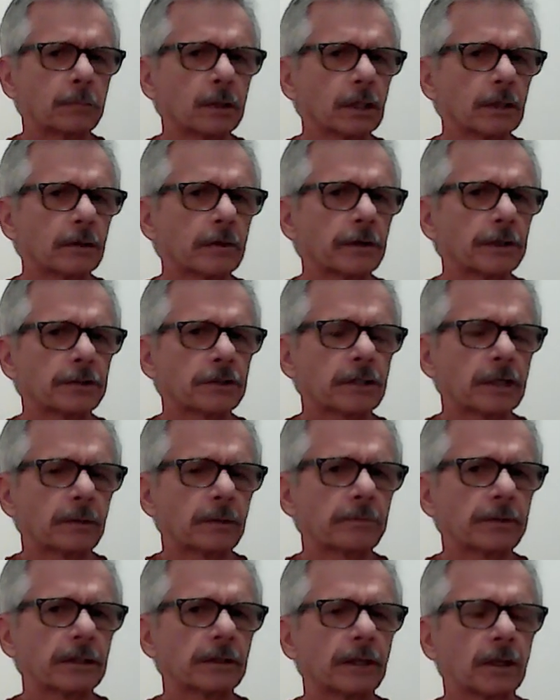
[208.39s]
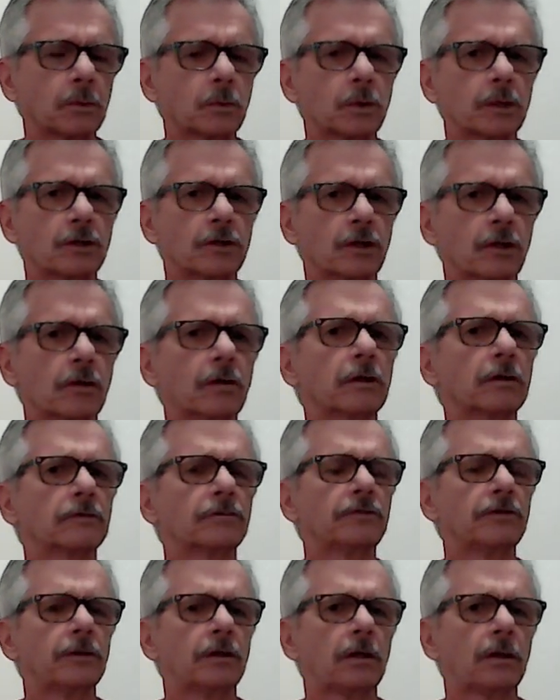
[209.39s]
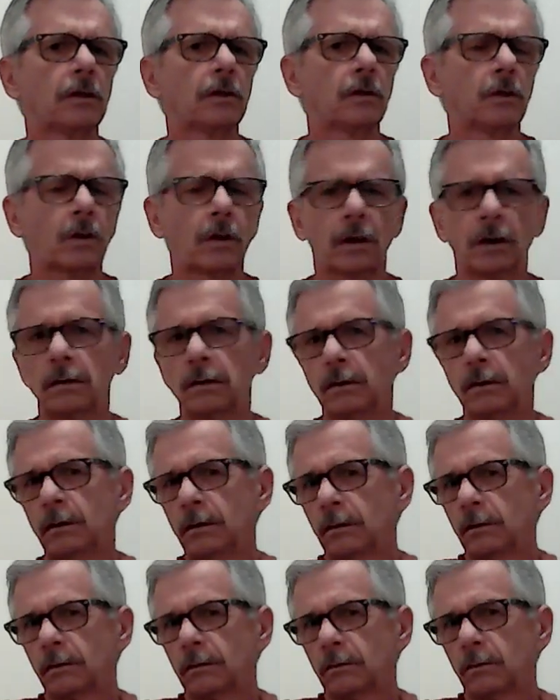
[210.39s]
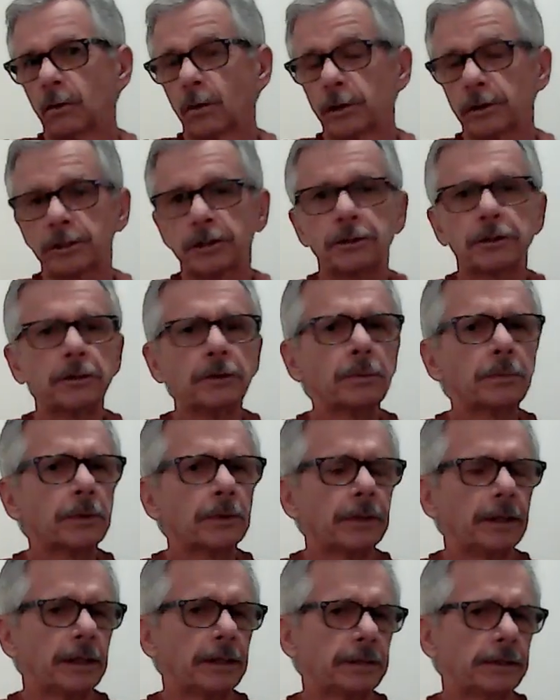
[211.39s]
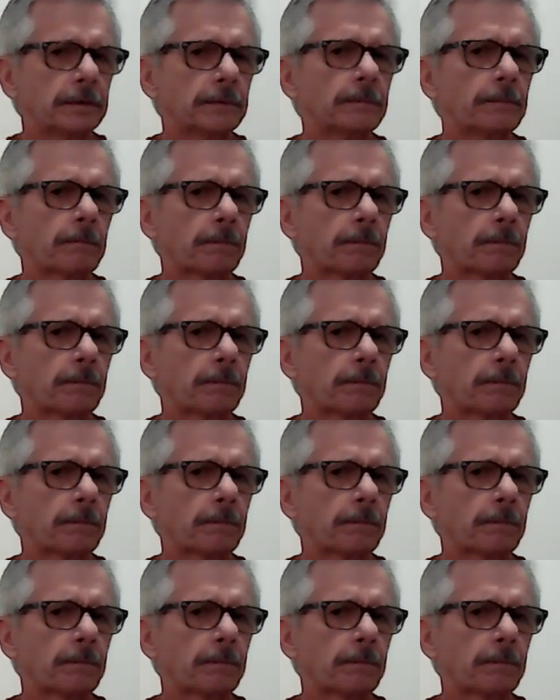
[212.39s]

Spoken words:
blurted something that was hurtful or stupid.